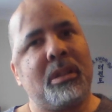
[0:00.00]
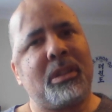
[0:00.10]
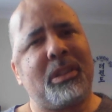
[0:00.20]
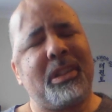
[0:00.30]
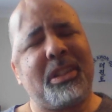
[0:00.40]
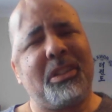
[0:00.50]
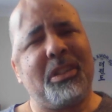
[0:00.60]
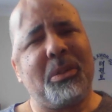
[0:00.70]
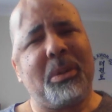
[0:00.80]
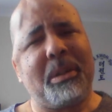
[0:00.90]
So I don't
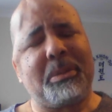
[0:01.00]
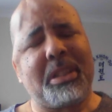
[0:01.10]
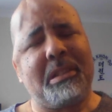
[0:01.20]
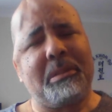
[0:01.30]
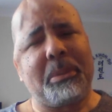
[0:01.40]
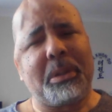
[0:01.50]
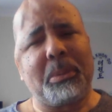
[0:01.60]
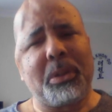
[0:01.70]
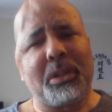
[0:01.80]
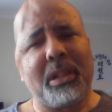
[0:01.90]
know why I'm sharing with the
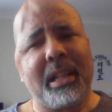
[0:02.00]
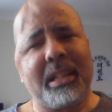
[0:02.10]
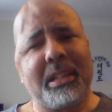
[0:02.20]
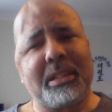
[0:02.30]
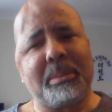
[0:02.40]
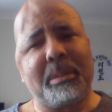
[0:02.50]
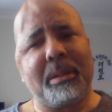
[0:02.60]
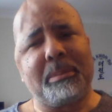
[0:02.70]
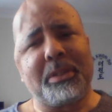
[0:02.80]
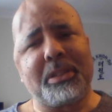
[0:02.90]
world like this, but
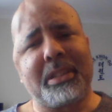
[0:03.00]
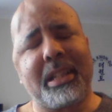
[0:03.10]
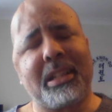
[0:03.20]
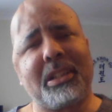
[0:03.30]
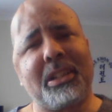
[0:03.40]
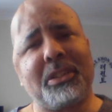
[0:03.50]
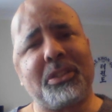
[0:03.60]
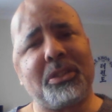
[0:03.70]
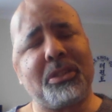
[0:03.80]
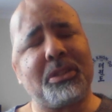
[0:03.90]
I'm just inclined
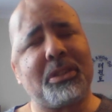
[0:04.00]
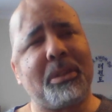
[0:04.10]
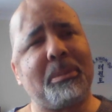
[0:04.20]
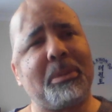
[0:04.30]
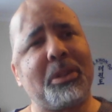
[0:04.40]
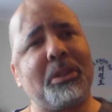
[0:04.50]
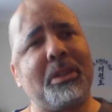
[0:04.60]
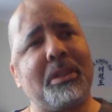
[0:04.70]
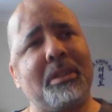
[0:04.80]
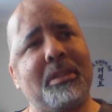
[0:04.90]
to, so I'm doing
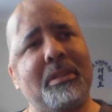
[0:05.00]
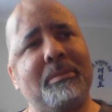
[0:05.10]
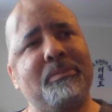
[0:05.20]
it.